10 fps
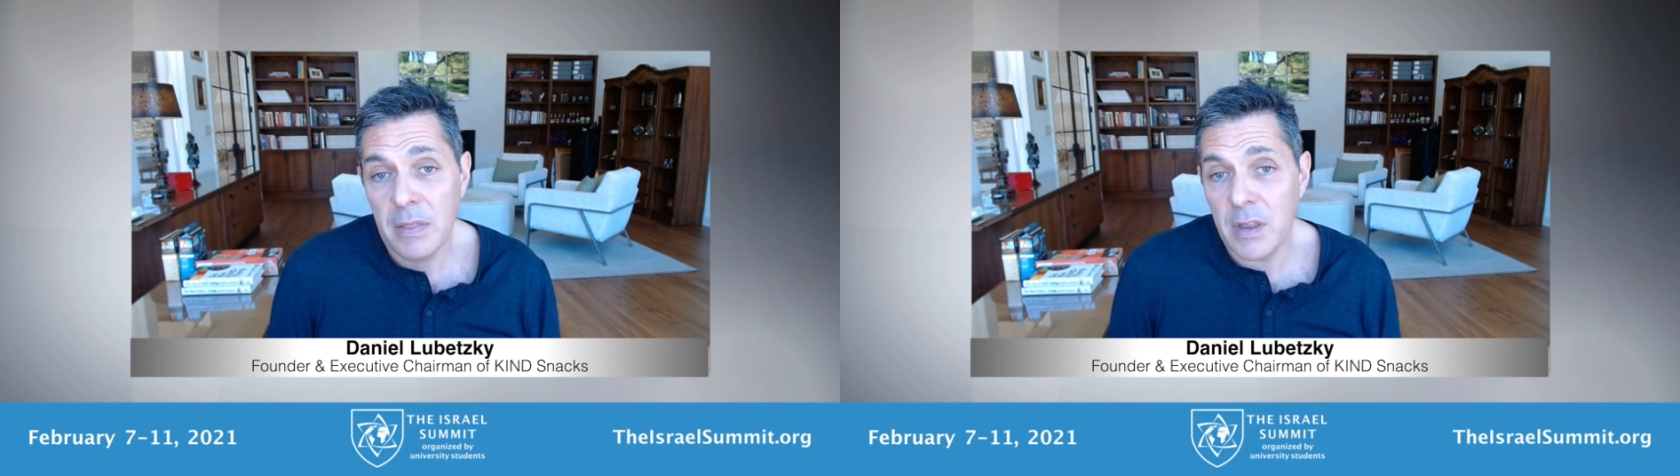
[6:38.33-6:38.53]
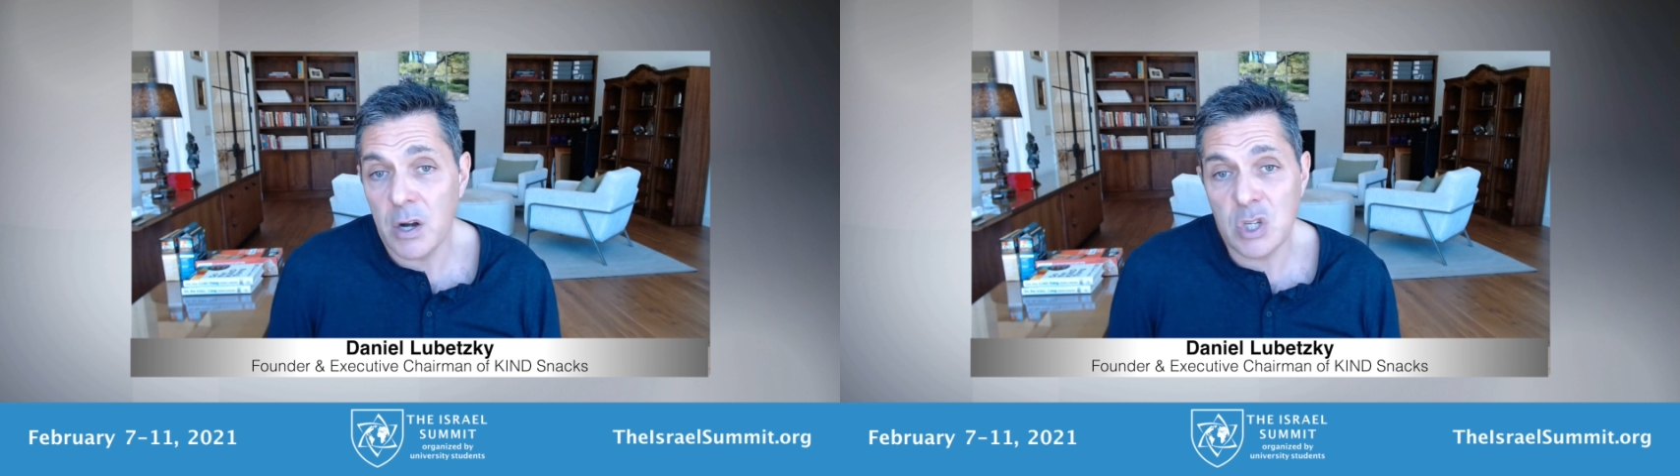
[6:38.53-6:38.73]

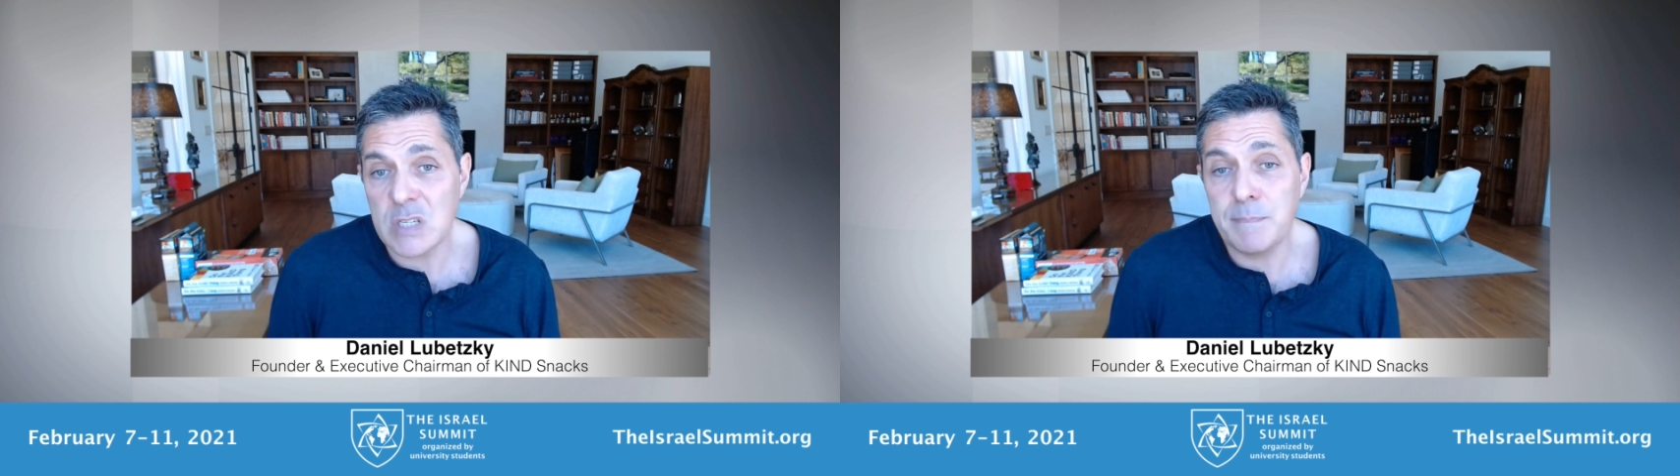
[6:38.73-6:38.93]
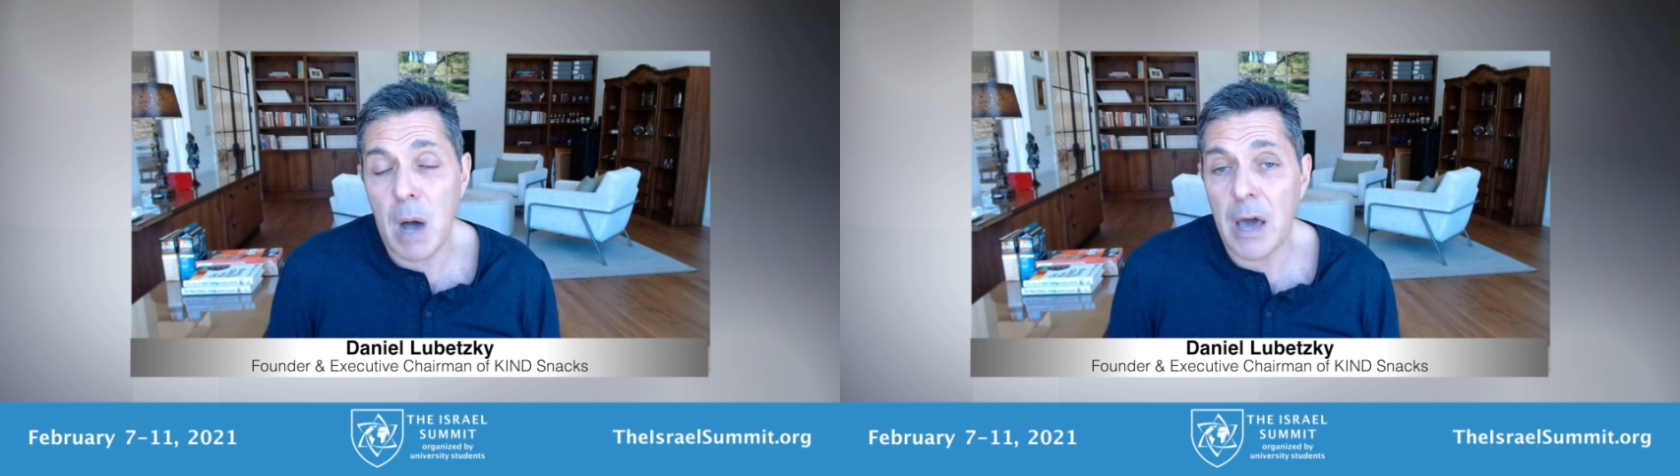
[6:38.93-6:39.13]
that are
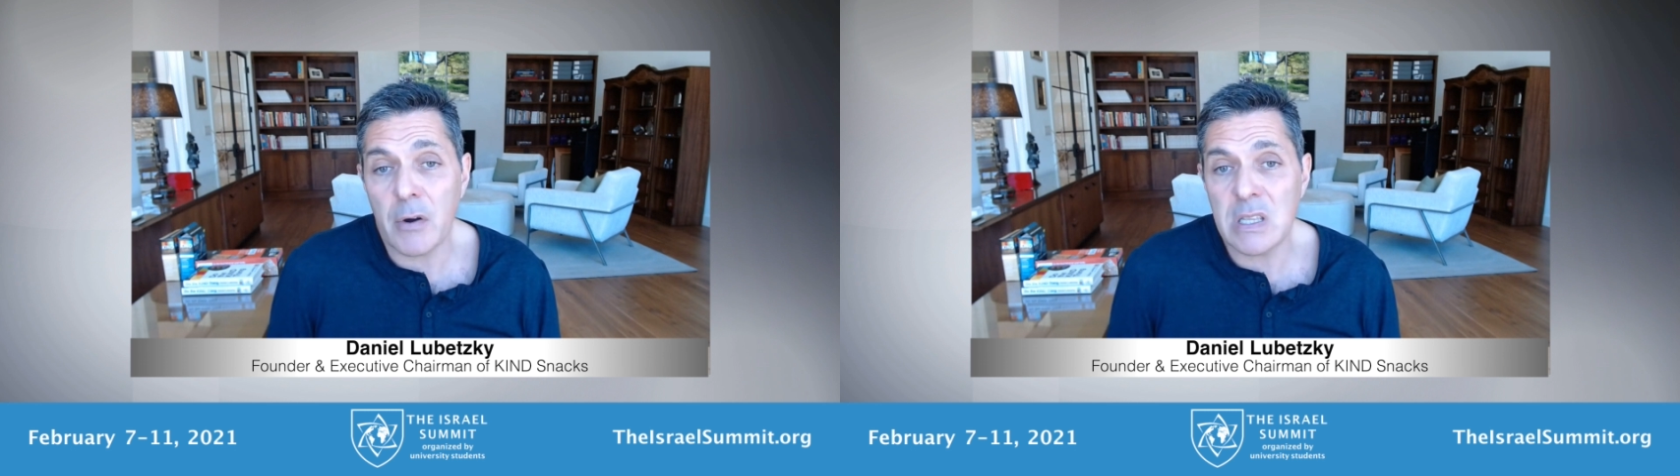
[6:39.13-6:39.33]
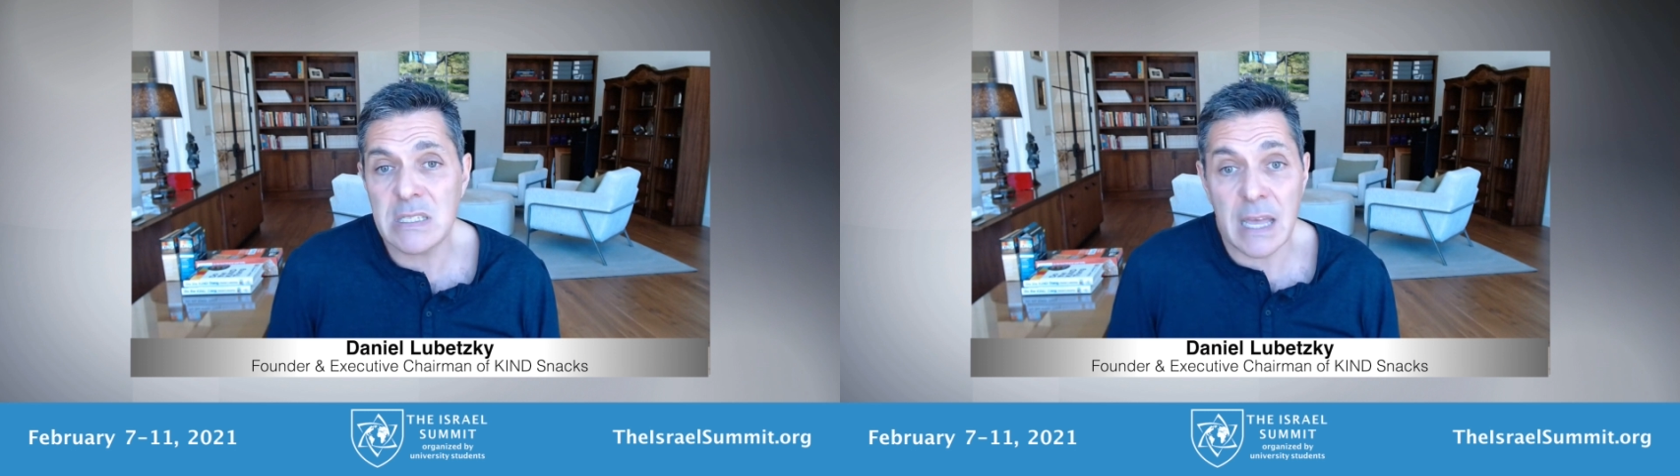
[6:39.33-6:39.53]
just
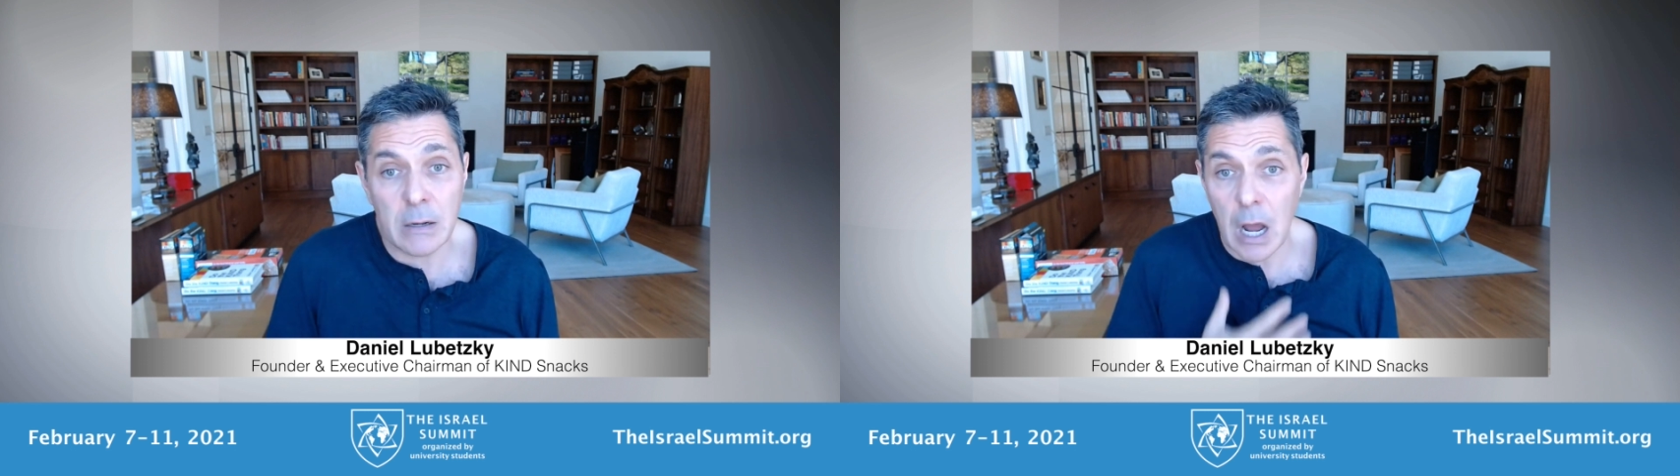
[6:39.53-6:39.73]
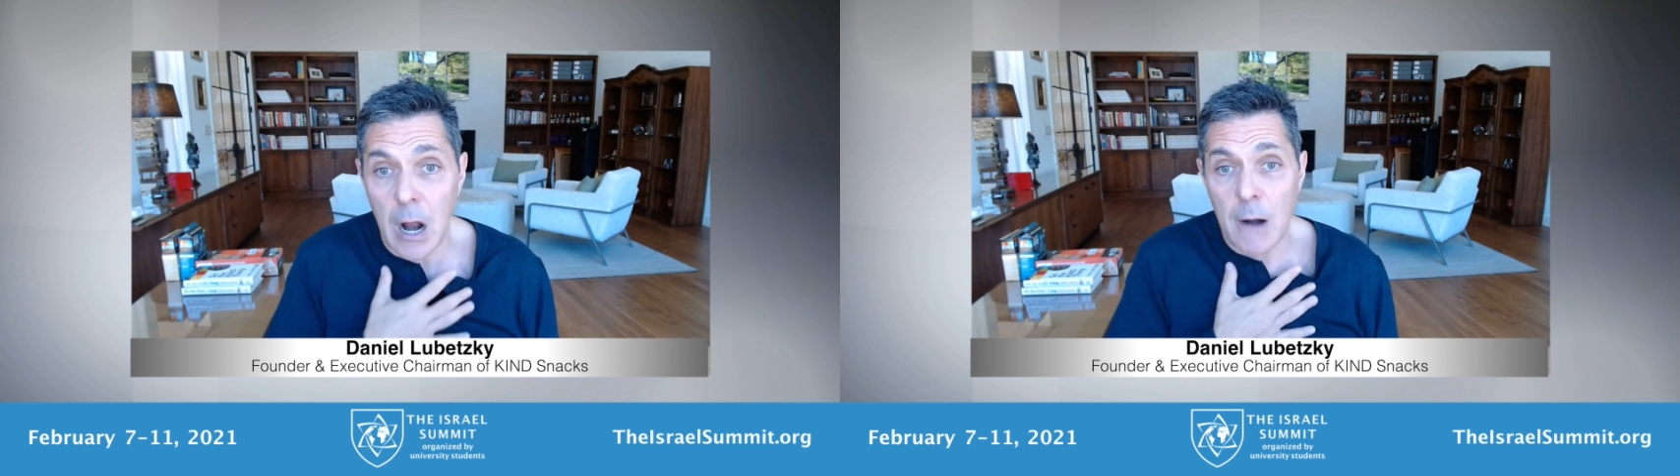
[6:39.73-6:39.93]
moderates that